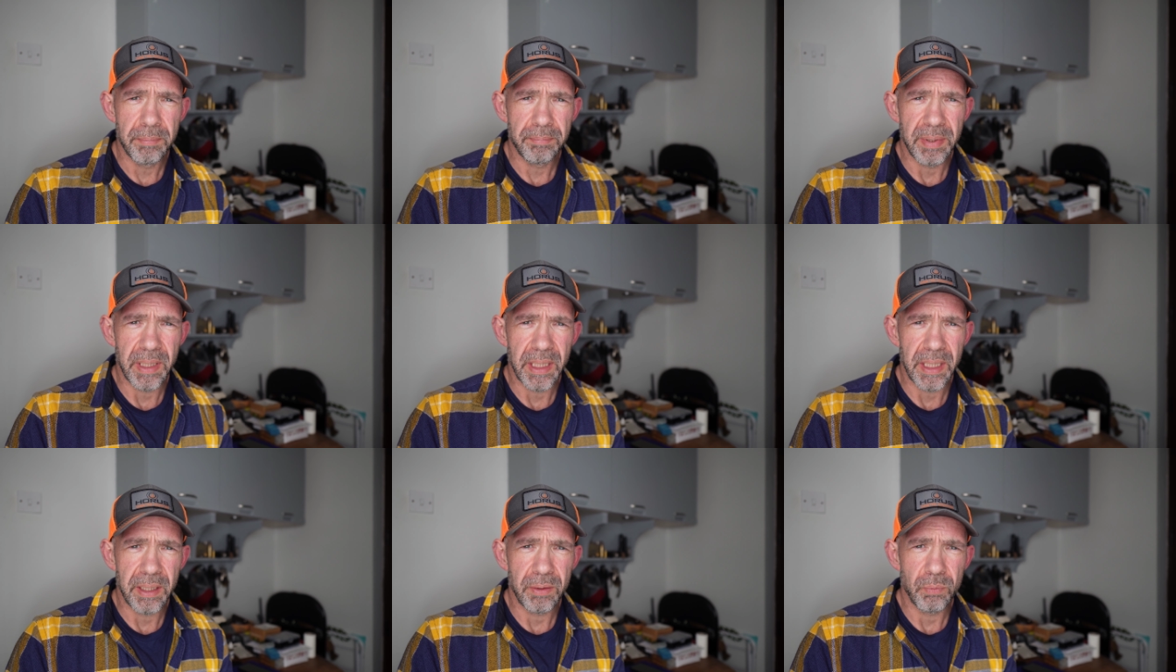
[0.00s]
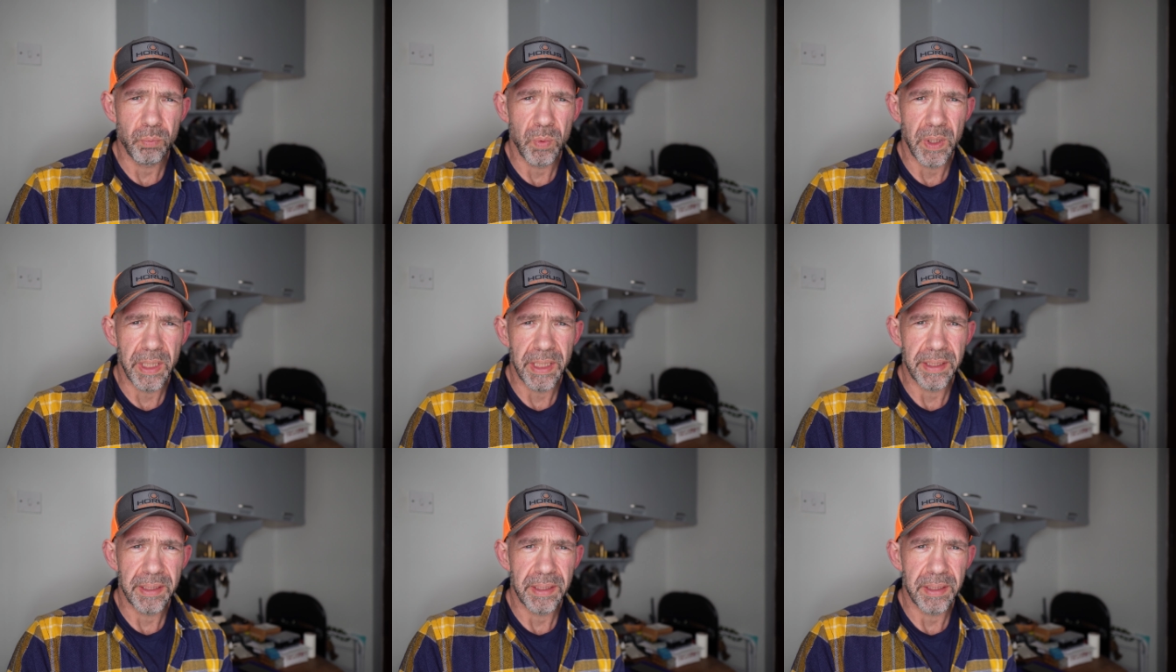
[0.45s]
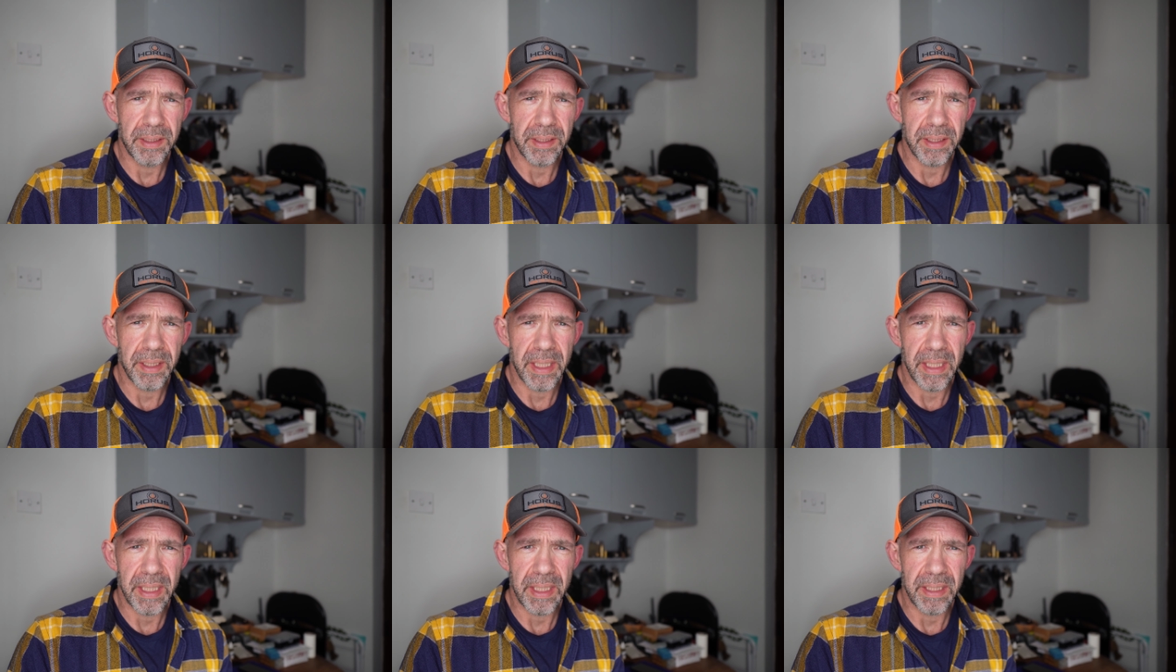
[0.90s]
but
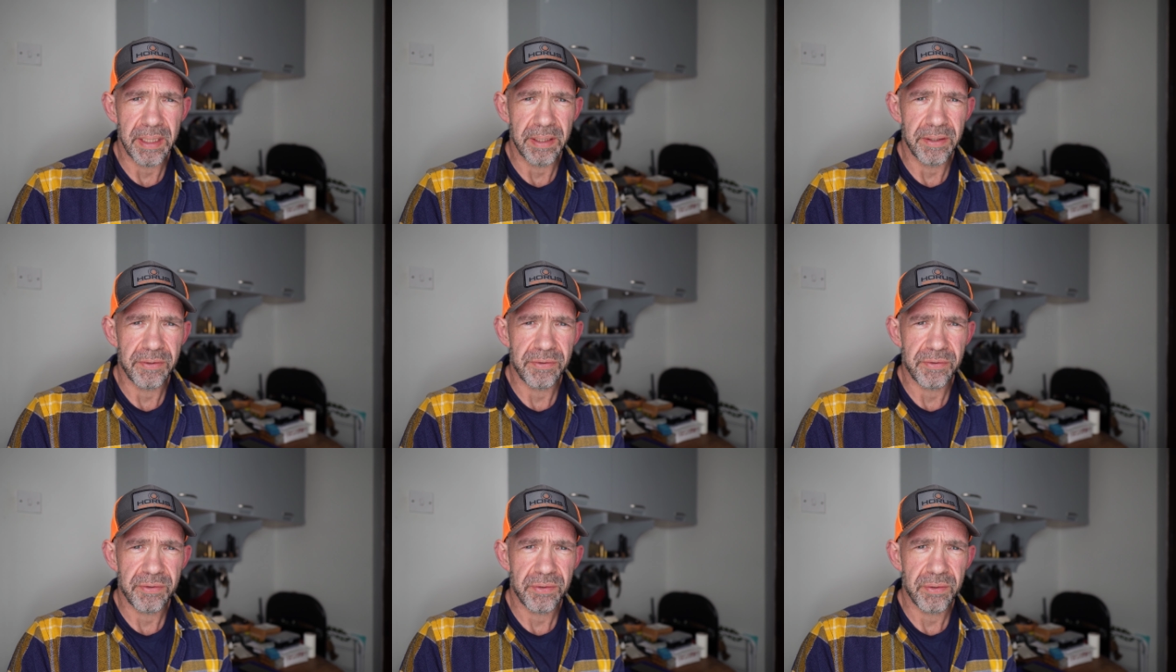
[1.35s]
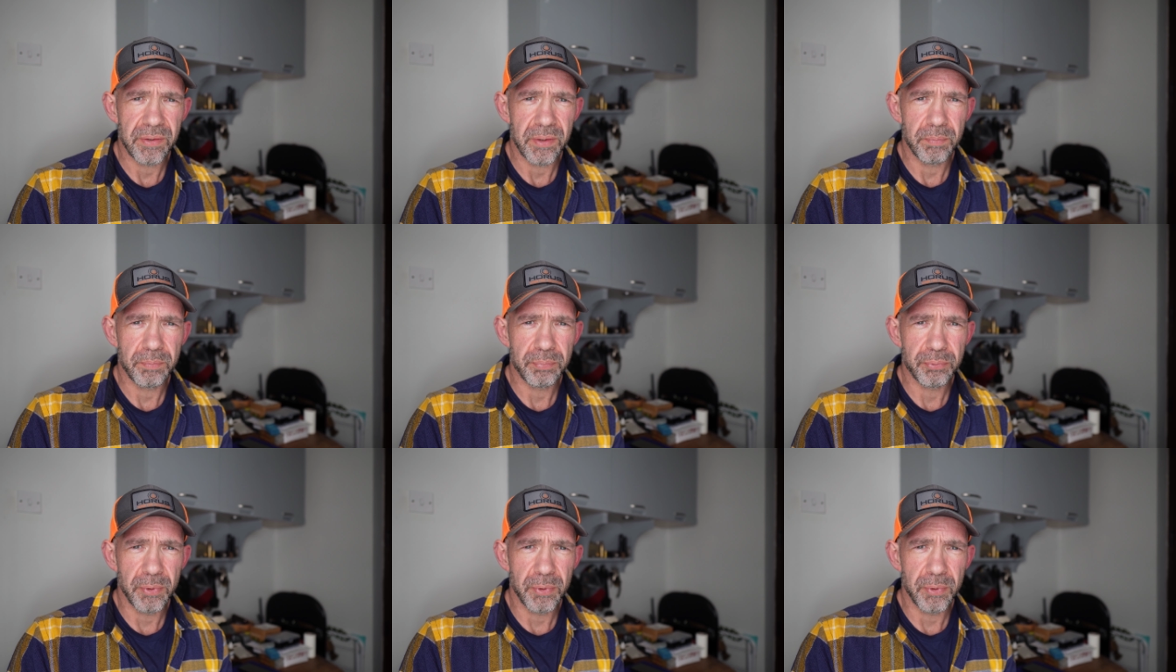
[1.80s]
one that is